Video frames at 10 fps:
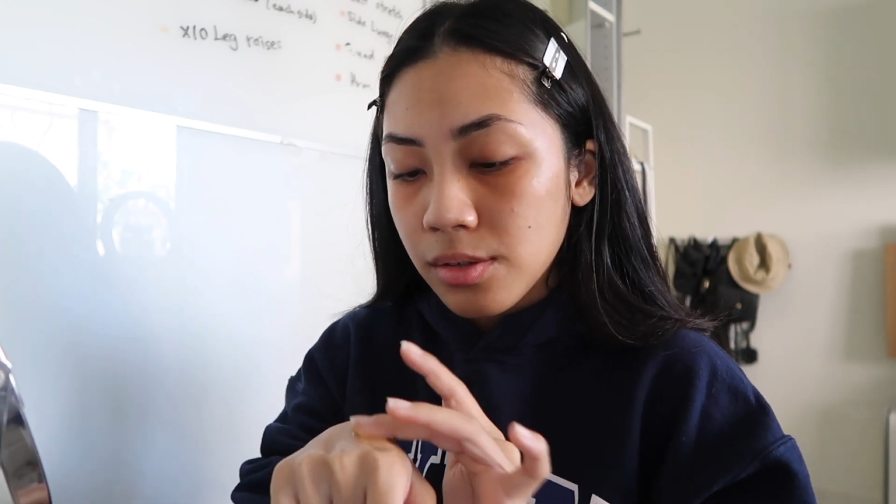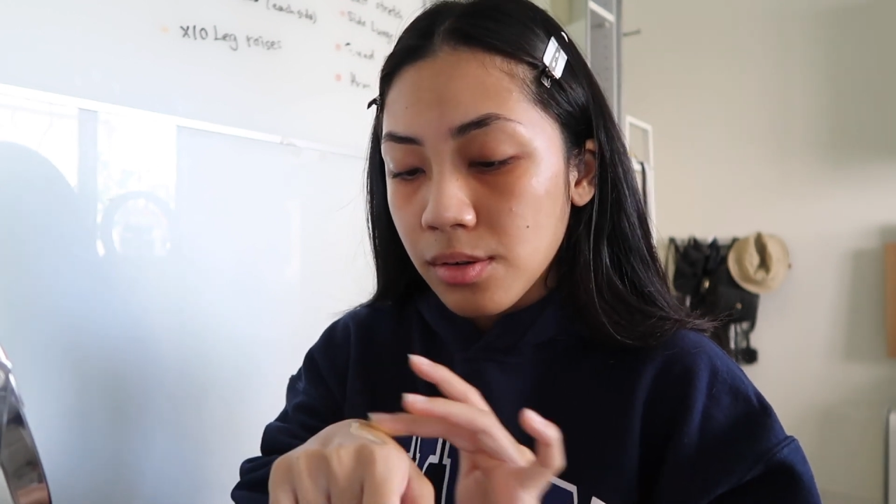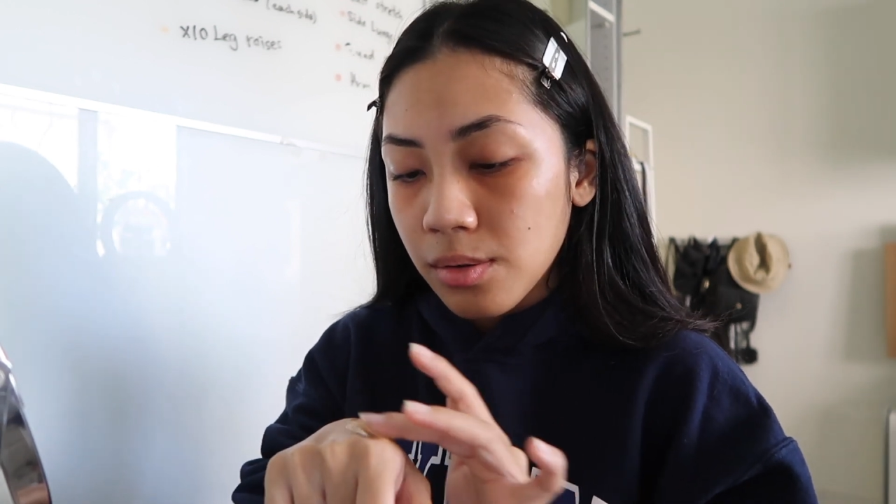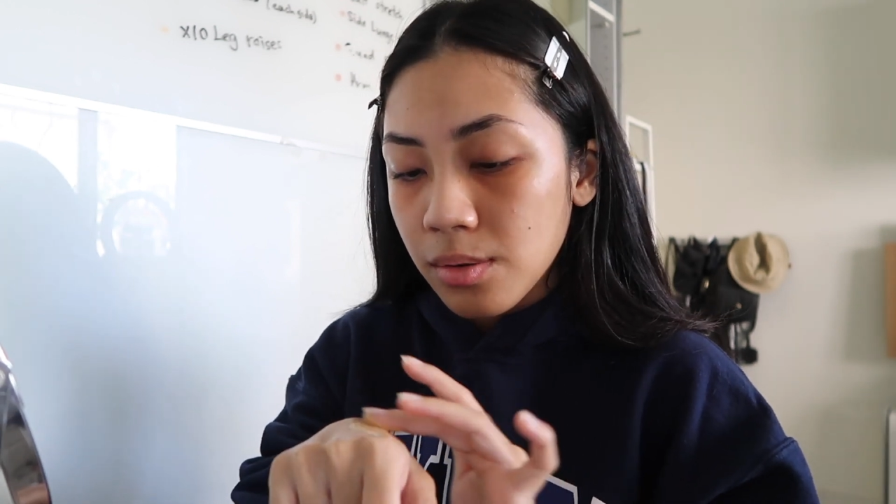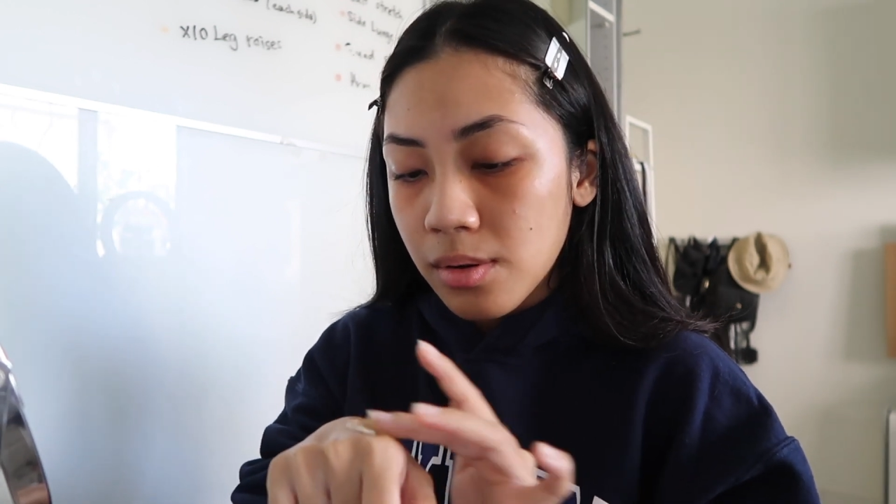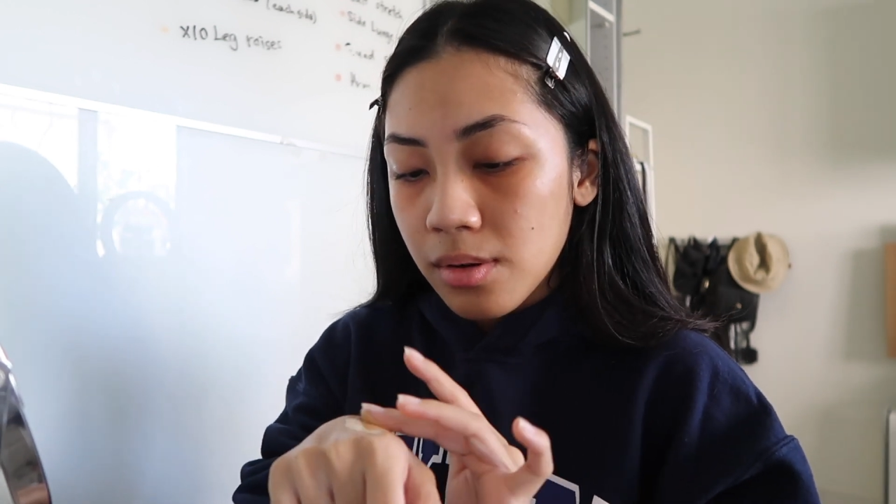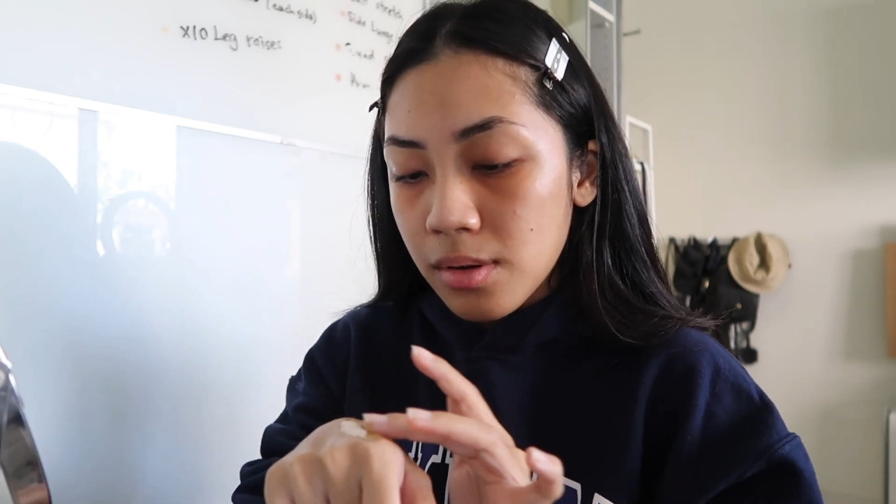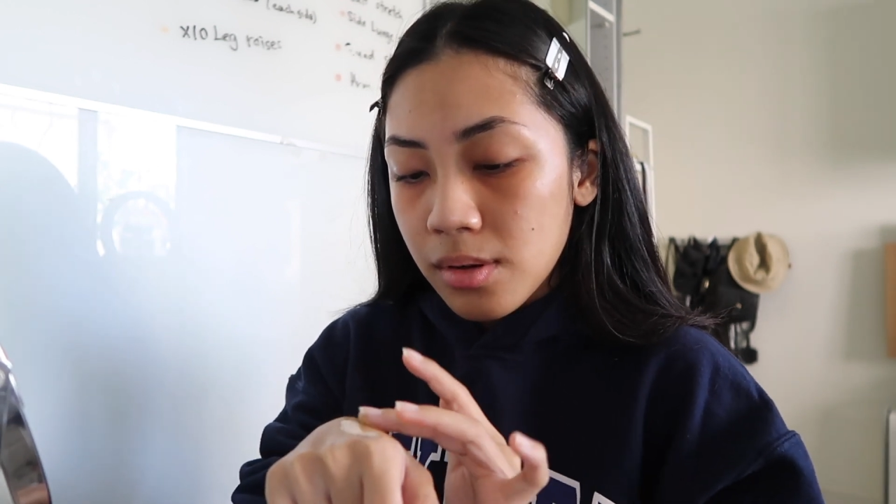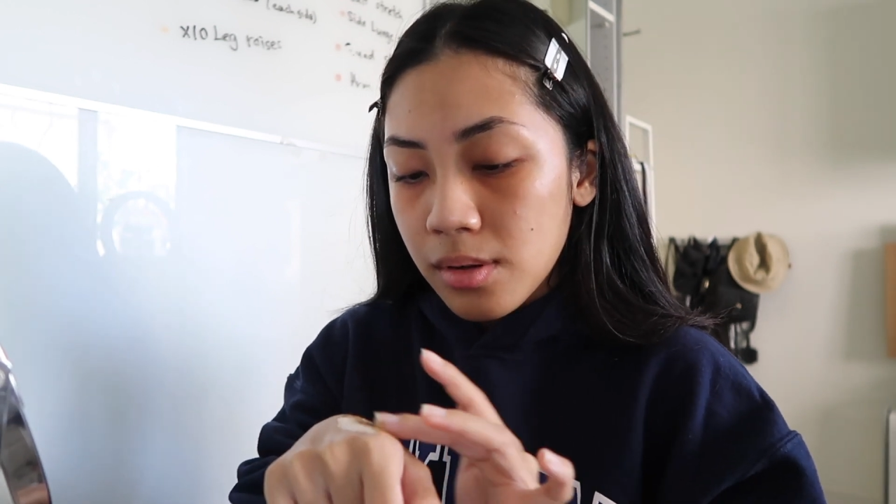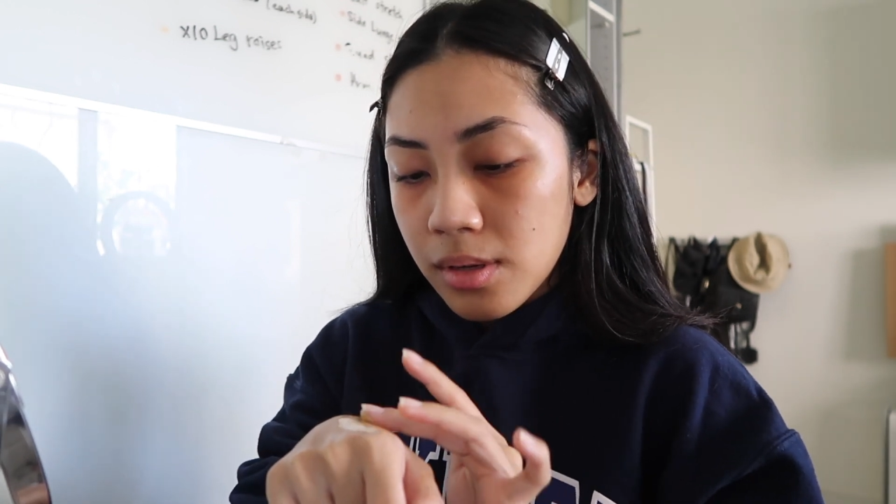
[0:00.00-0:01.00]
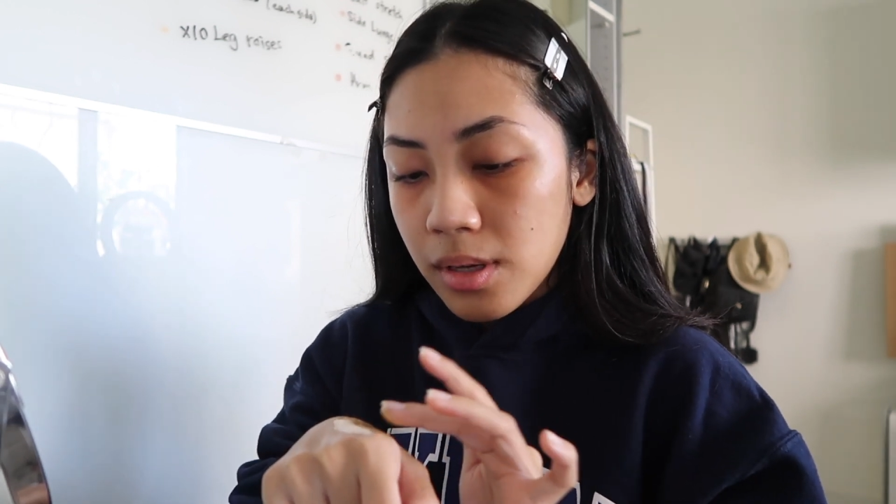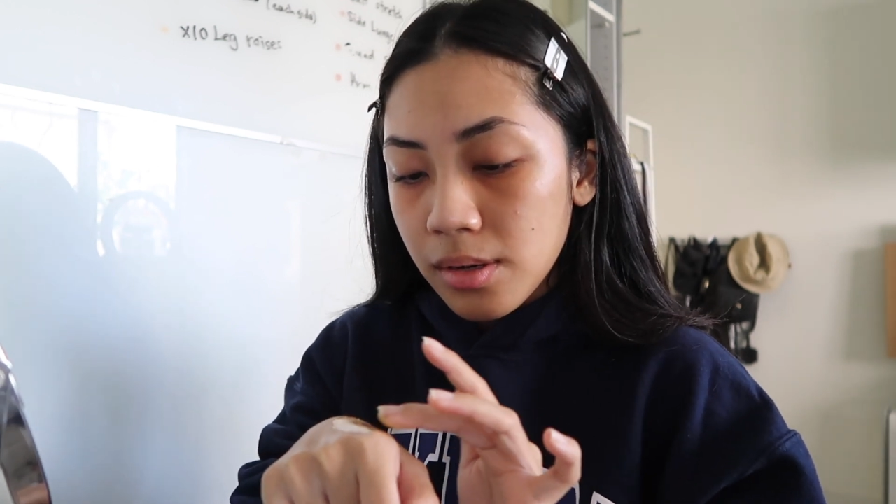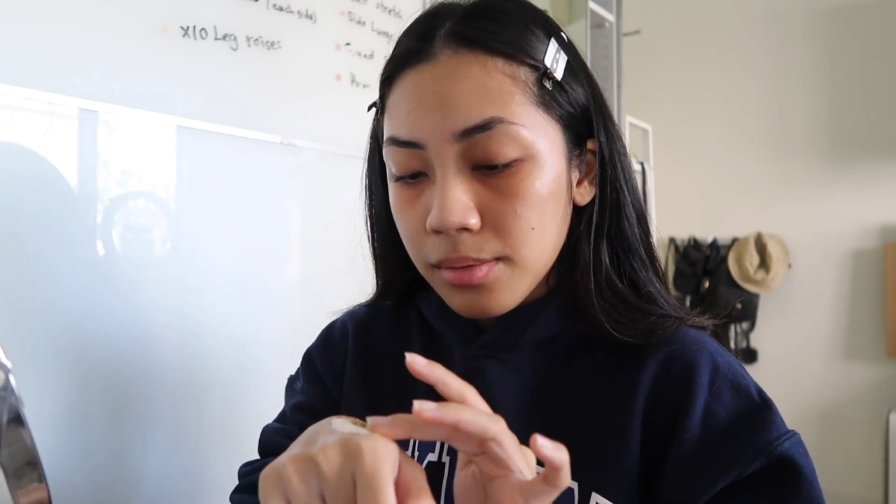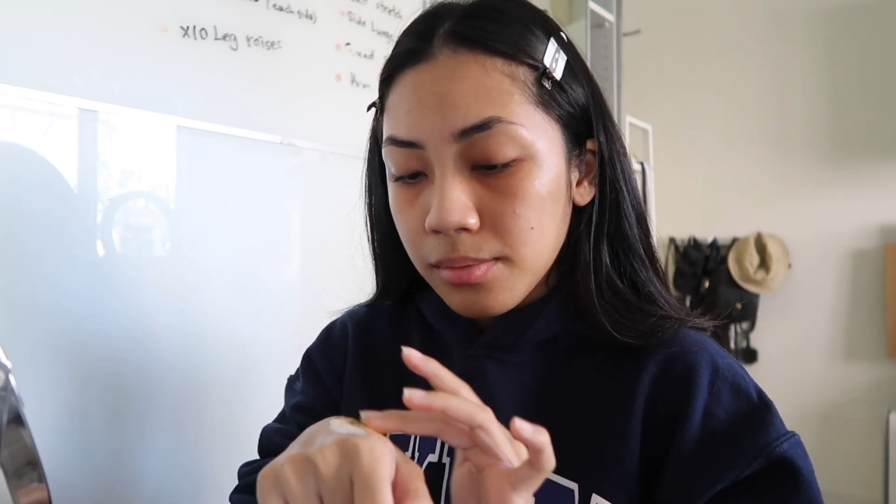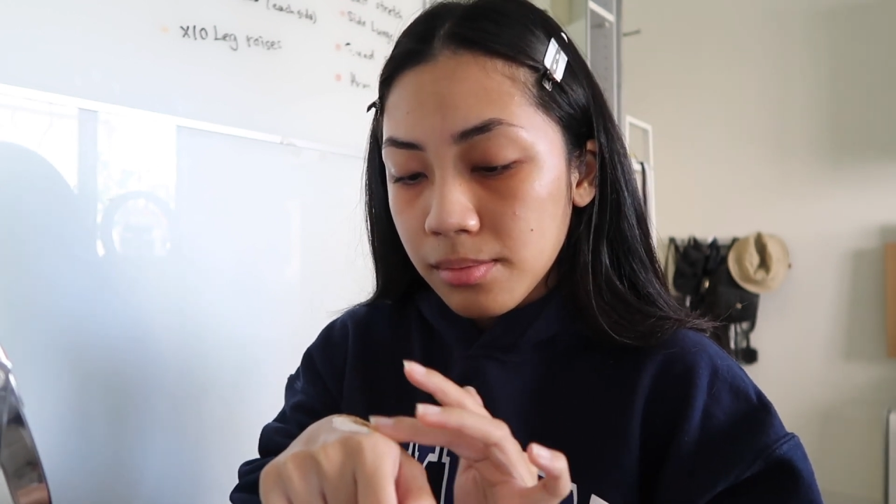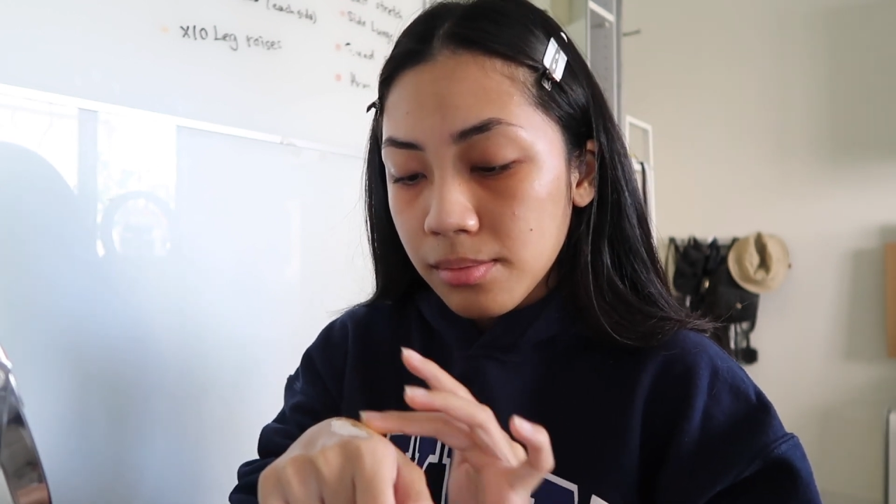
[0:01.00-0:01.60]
so yeah.